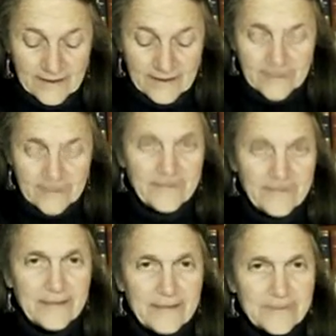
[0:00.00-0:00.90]
The
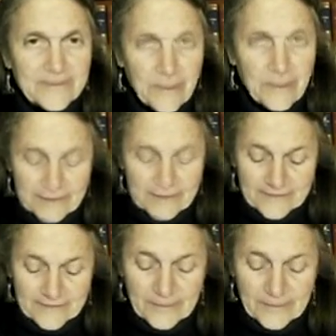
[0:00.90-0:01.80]
famous quote was,
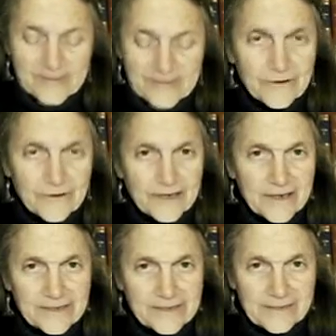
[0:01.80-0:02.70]
"From each according
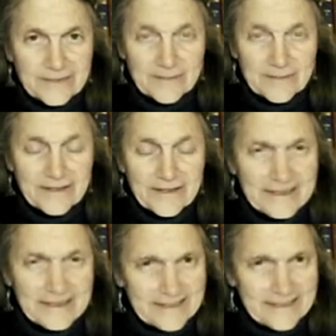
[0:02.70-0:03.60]
to his
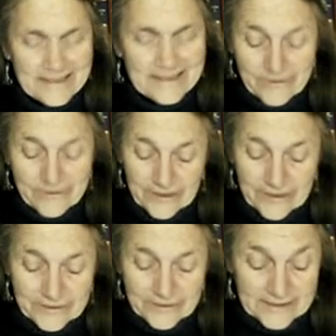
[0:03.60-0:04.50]
ability, to each according
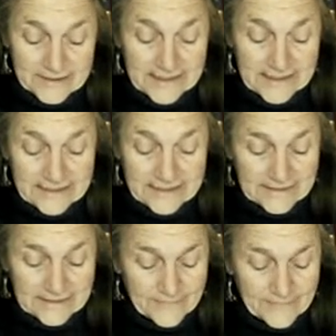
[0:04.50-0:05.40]
to his needs."
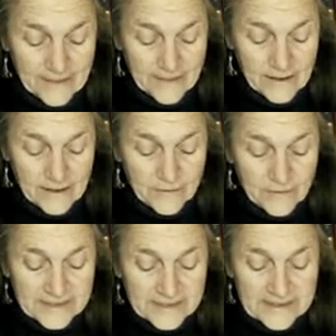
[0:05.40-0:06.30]

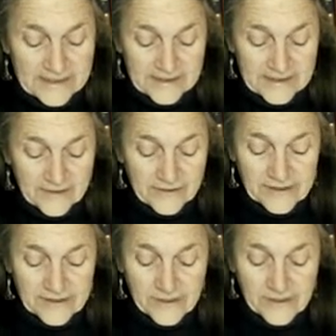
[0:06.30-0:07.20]
Recent history has
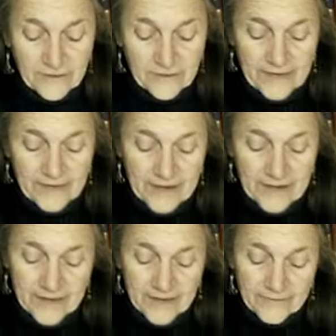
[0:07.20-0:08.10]
shown that
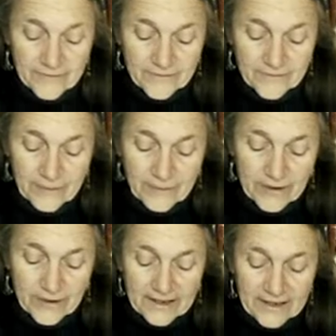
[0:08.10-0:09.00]
neither a free
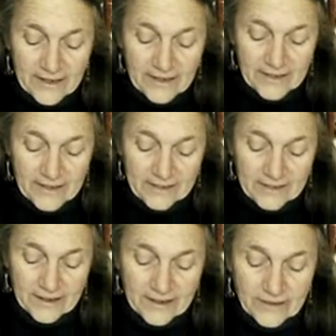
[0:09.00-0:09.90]
market economy
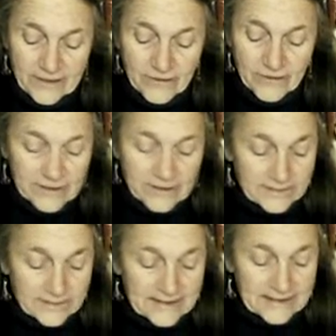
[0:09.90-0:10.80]
nor a
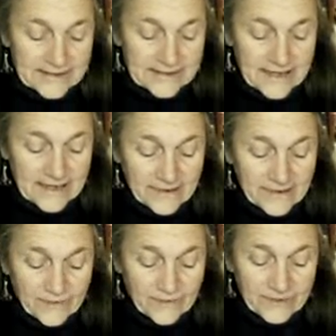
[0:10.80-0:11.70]
completely
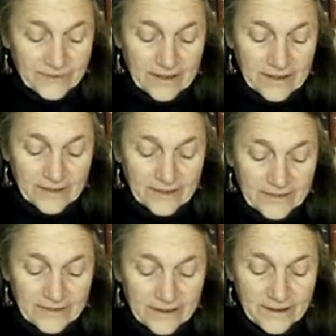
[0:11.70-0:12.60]
state-controlled economy